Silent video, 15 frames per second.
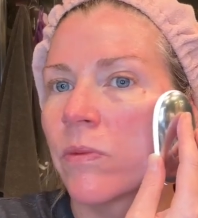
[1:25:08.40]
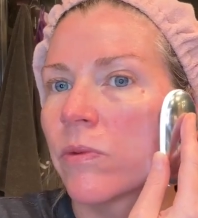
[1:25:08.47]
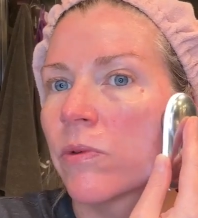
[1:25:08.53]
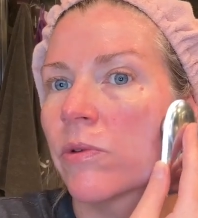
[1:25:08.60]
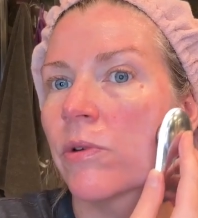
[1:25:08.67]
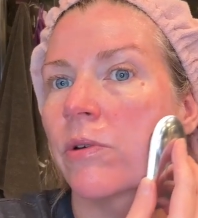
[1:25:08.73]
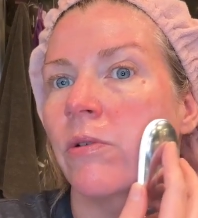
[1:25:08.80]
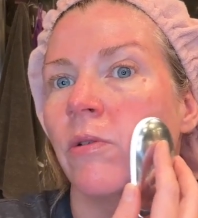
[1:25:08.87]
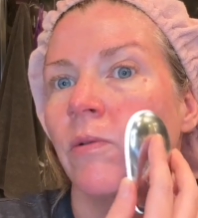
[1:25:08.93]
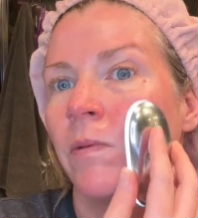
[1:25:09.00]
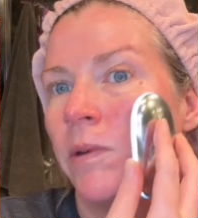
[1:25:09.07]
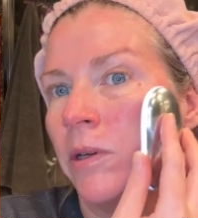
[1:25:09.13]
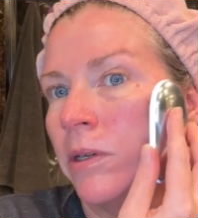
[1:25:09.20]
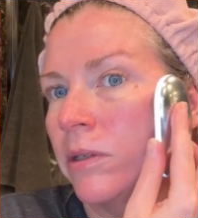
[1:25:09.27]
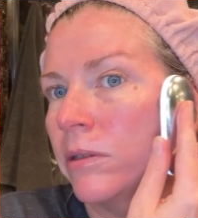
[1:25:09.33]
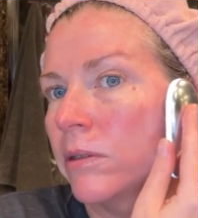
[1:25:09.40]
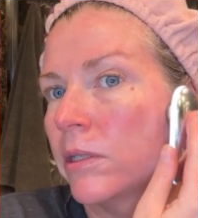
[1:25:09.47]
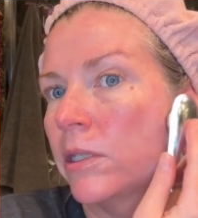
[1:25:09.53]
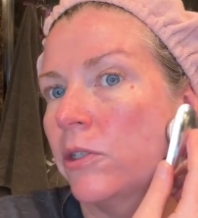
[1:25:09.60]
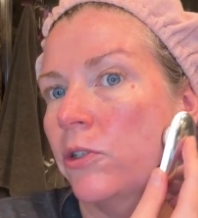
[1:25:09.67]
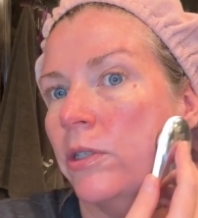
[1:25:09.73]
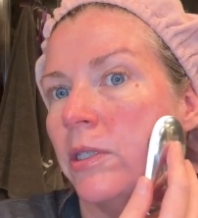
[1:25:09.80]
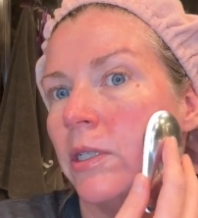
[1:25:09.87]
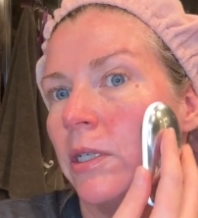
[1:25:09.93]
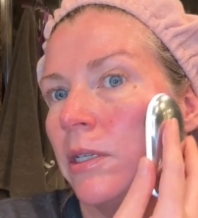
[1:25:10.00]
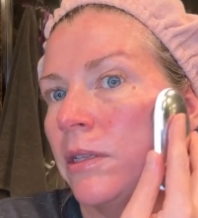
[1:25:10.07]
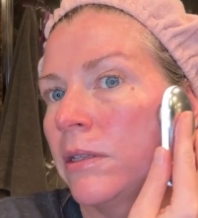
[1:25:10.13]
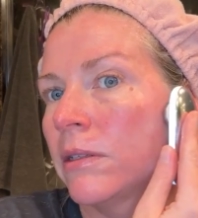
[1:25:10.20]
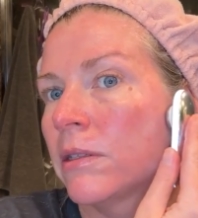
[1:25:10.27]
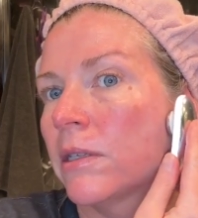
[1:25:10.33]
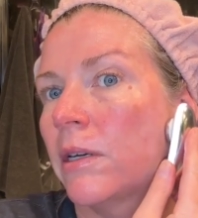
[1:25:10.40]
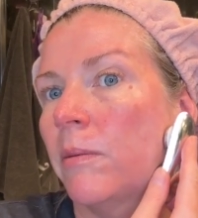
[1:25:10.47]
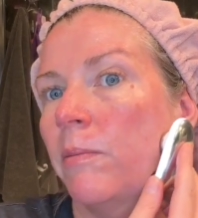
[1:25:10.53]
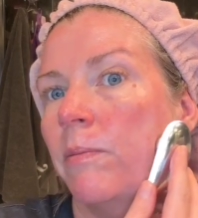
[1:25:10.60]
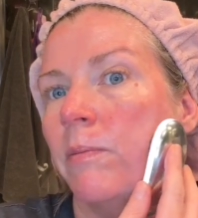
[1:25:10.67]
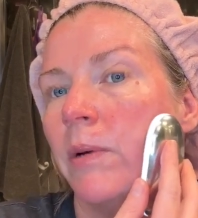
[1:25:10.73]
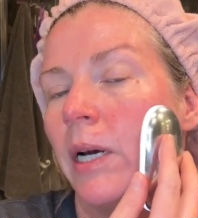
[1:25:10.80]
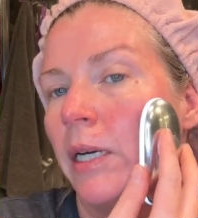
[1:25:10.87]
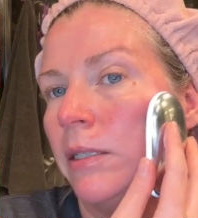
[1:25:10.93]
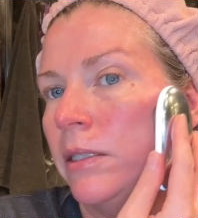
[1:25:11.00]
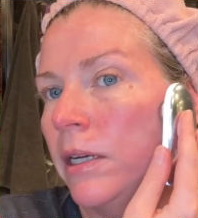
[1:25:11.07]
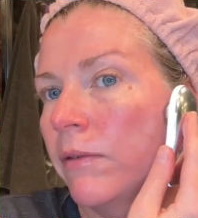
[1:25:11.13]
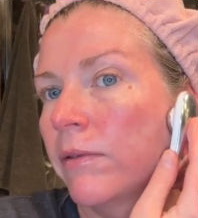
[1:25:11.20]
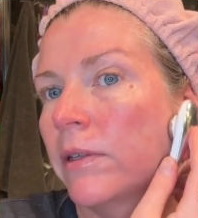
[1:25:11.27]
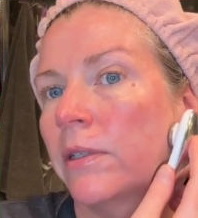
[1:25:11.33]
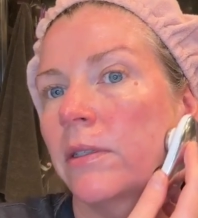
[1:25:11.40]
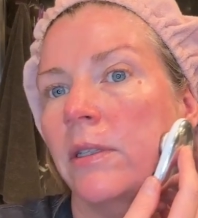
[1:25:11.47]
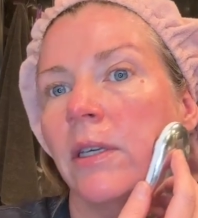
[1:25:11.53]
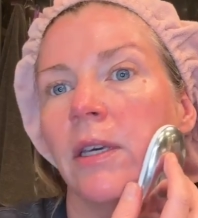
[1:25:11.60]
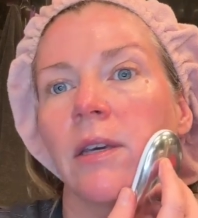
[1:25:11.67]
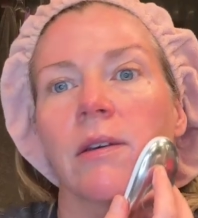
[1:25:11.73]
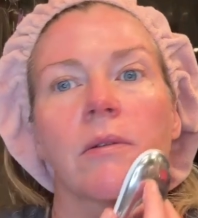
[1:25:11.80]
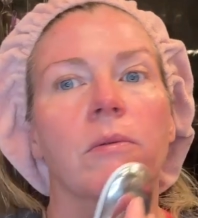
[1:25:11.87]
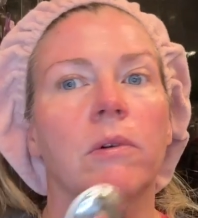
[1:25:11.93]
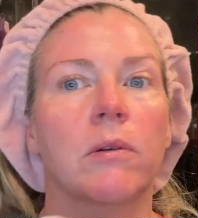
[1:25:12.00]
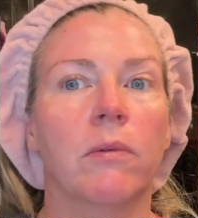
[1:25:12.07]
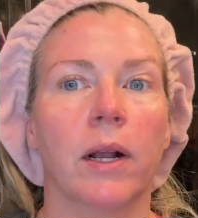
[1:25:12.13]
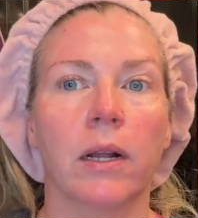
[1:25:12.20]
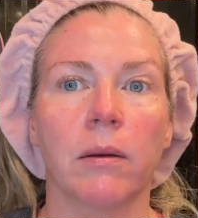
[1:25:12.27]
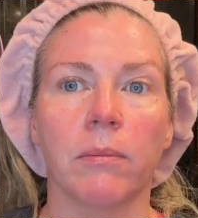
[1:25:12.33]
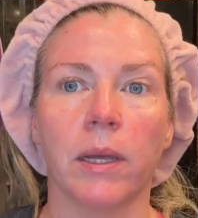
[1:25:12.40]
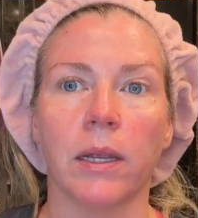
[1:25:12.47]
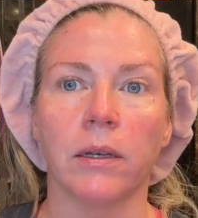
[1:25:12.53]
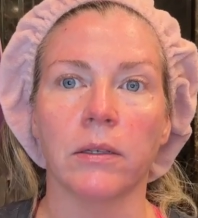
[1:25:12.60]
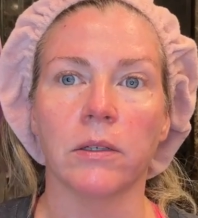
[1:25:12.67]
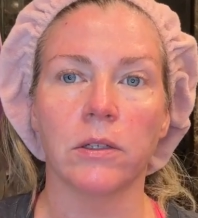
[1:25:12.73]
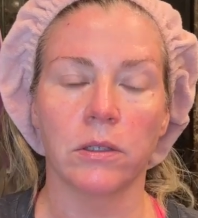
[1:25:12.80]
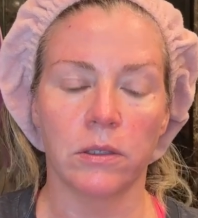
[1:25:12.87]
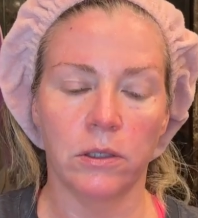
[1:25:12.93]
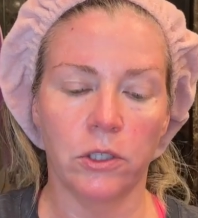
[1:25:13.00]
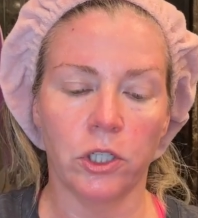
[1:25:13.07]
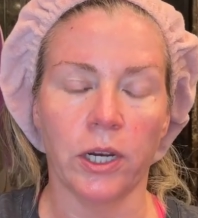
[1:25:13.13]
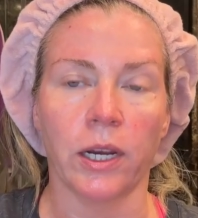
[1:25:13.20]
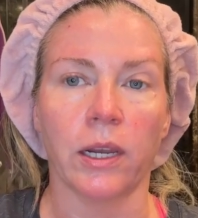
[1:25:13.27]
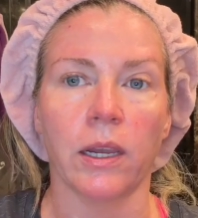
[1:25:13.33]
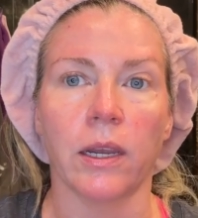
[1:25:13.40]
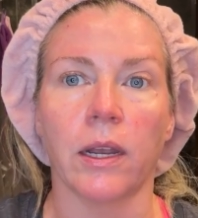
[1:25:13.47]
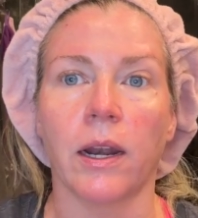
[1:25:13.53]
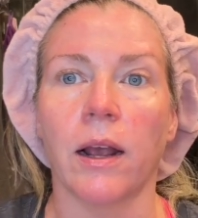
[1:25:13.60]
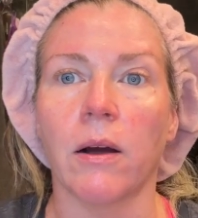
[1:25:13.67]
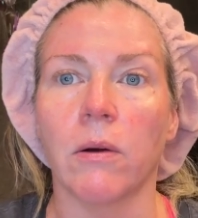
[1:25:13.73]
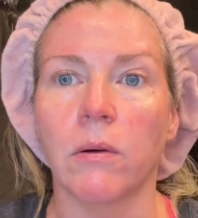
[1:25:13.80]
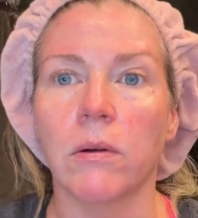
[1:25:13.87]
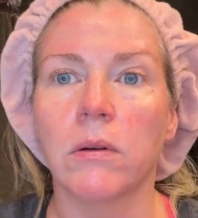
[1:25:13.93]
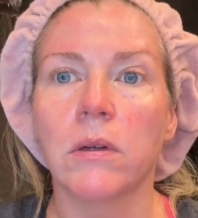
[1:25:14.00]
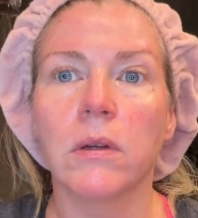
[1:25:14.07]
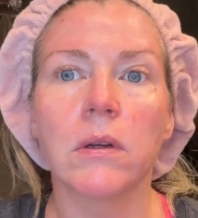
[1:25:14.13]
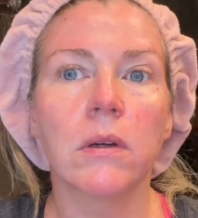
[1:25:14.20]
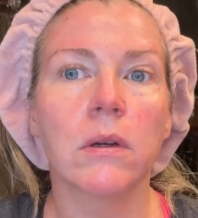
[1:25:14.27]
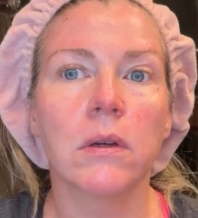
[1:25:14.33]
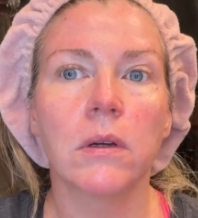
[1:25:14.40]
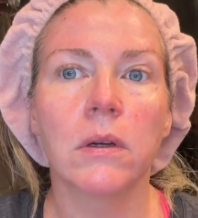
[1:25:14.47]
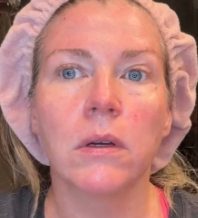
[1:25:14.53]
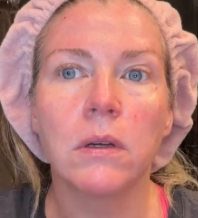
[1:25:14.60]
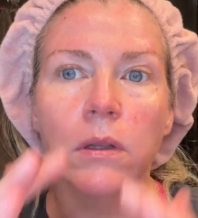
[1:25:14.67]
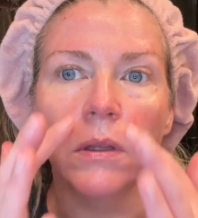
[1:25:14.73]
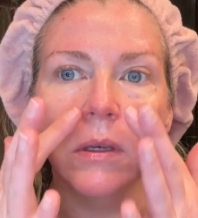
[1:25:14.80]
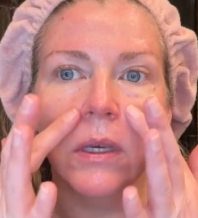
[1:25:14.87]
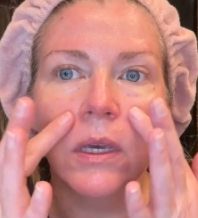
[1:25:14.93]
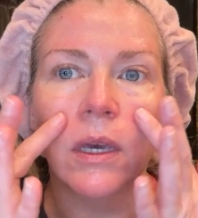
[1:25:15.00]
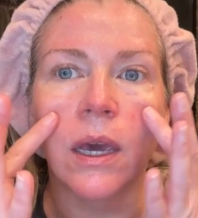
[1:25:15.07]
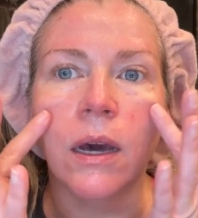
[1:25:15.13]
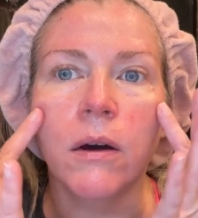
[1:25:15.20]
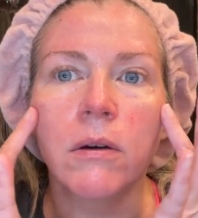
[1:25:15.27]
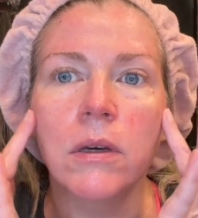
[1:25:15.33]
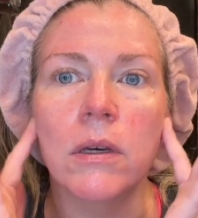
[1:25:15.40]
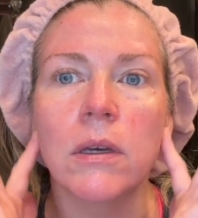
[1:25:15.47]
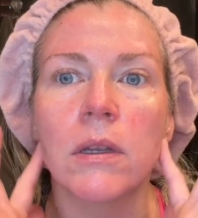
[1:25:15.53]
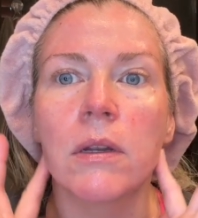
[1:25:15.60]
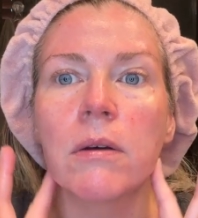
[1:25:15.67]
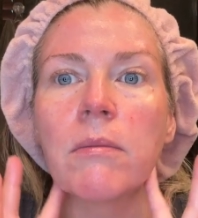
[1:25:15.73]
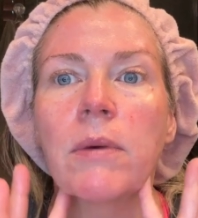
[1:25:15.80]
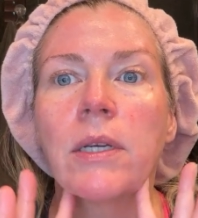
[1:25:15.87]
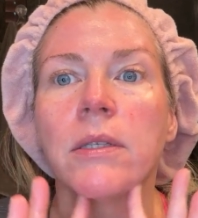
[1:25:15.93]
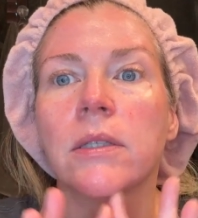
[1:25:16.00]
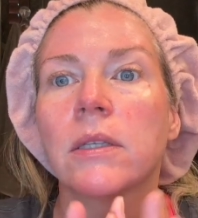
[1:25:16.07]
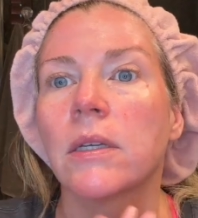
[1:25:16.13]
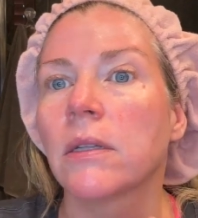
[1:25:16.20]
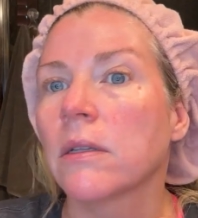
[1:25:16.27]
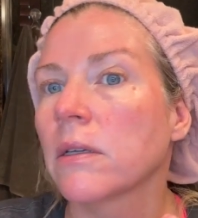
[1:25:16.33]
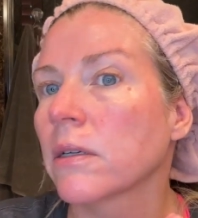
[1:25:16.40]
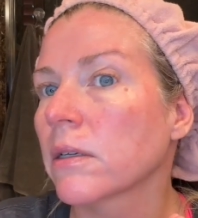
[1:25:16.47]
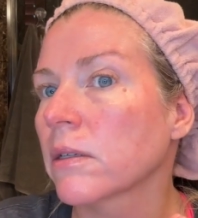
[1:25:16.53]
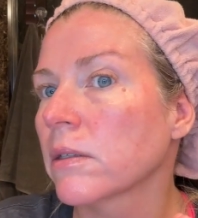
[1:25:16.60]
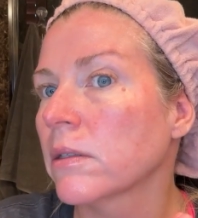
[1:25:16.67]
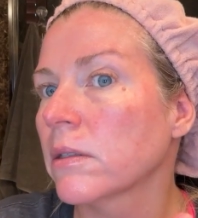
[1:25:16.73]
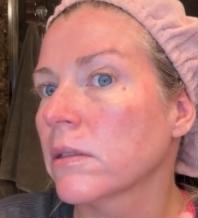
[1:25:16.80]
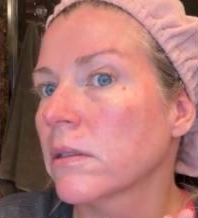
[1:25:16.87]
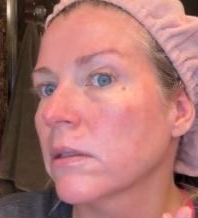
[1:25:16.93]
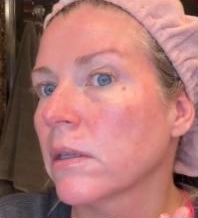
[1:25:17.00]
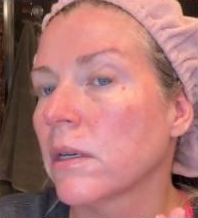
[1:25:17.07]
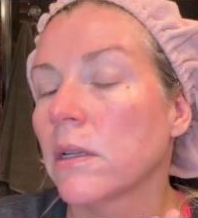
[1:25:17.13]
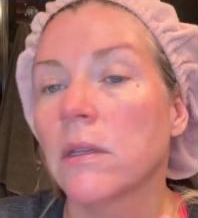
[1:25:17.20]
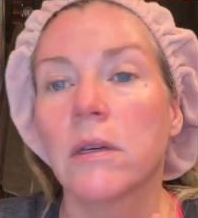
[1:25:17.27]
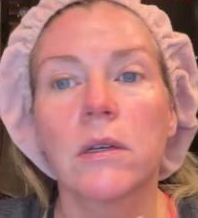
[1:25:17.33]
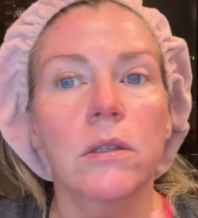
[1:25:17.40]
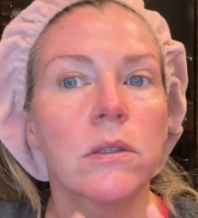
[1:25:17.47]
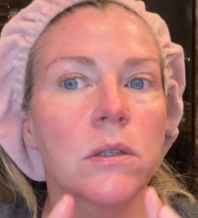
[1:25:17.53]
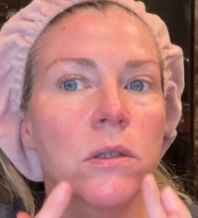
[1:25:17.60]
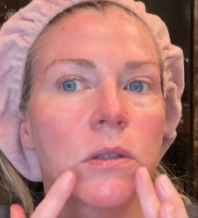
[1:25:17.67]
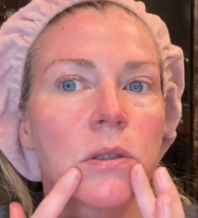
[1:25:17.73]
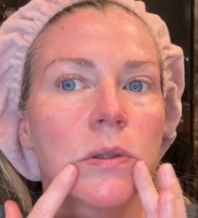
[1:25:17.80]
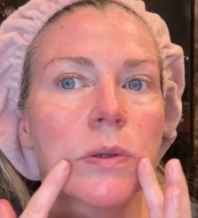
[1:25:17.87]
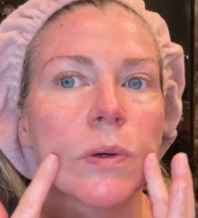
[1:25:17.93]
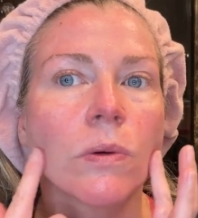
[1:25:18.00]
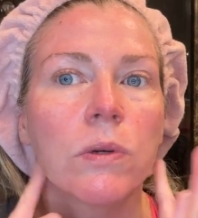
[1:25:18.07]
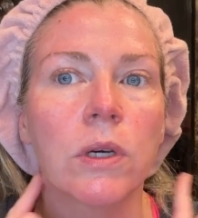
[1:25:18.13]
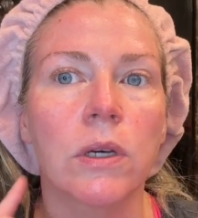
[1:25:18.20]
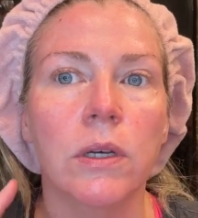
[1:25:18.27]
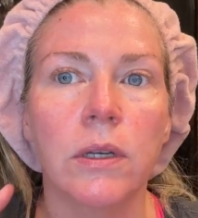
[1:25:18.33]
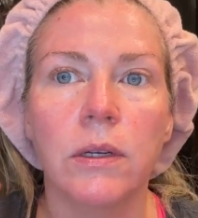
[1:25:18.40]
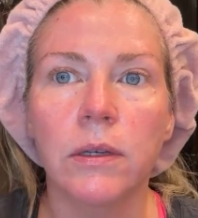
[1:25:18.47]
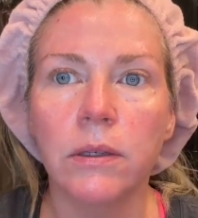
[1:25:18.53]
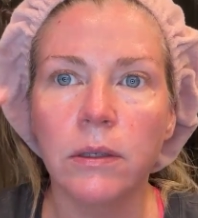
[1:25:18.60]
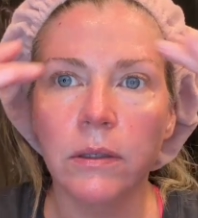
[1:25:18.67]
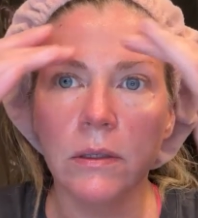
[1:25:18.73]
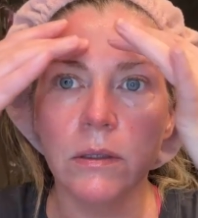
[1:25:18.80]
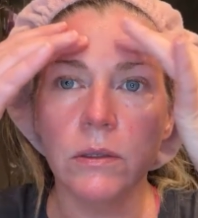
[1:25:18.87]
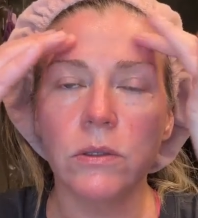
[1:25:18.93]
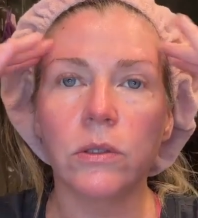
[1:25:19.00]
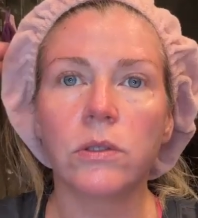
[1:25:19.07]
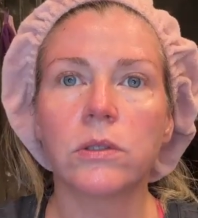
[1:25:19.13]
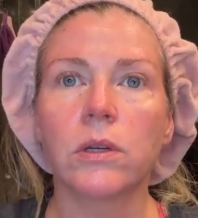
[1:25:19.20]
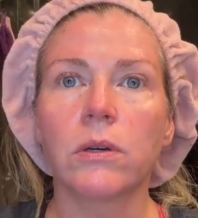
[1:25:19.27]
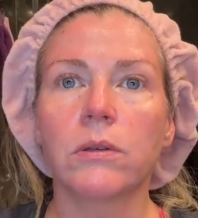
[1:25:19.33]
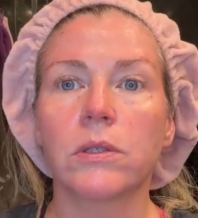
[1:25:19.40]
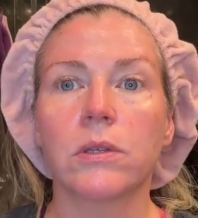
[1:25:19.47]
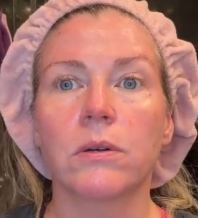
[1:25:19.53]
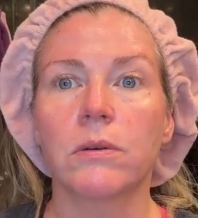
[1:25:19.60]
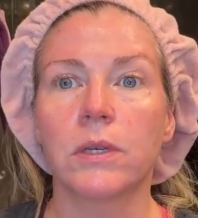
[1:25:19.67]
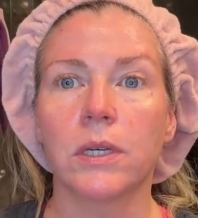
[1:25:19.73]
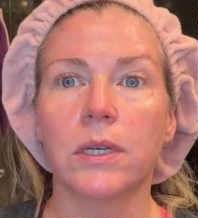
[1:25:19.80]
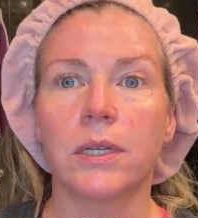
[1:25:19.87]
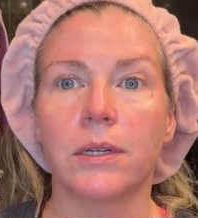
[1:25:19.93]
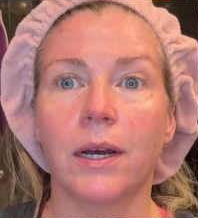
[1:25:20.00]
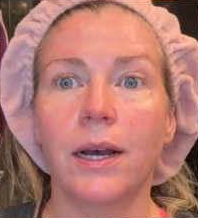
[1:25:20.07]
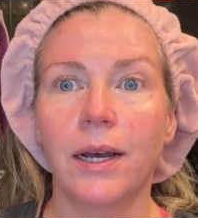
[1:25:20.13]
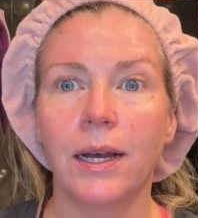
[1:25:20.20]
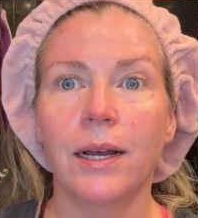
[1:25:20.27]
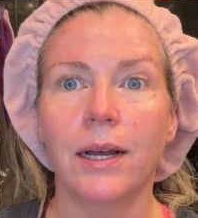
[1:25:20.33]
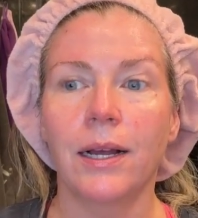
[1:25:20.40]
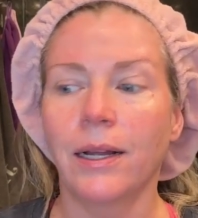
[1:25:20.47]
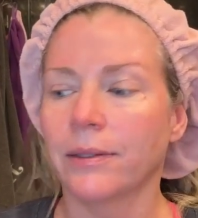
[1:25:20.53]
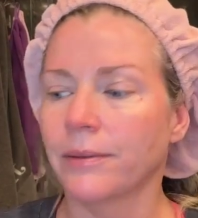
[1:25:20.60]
So if you're interested in the ZIIP, I definitely would recommend checking it out. Look at how good my skin looks. It looks so good. So, so good. Ah!